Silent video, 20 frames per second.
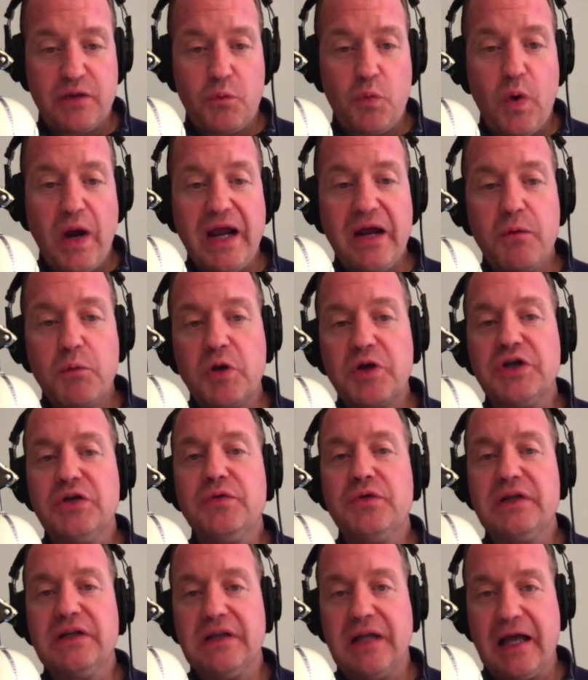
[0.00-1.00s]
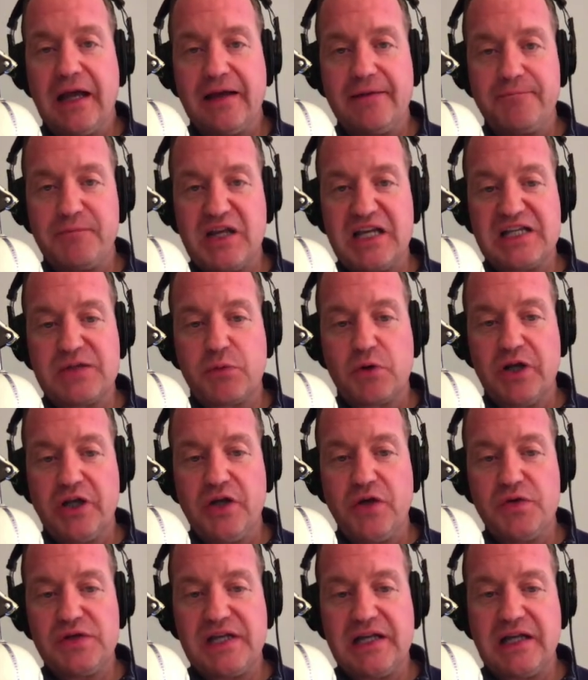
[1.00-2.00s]
The way we're doing that is we're
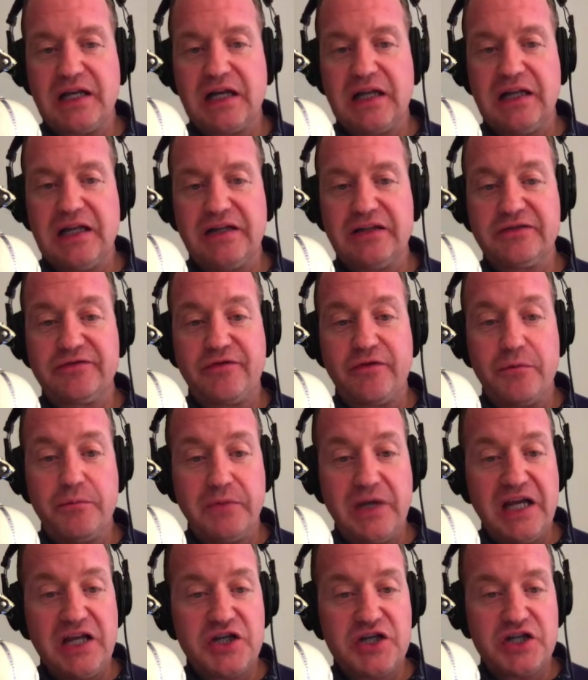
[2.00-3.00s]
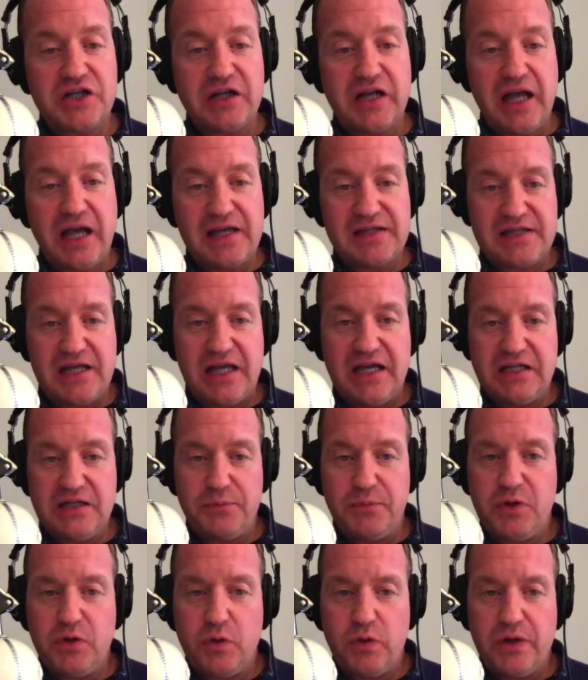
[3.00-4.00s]
using CloudFormation as a
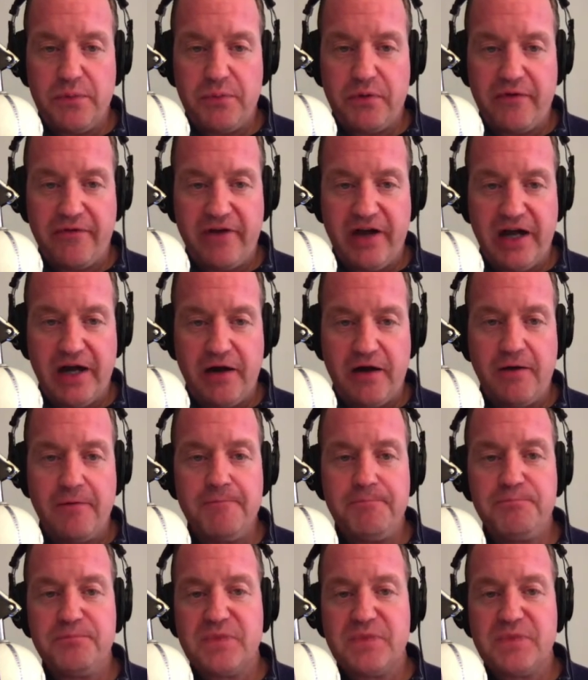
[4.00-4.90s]
deploy provider.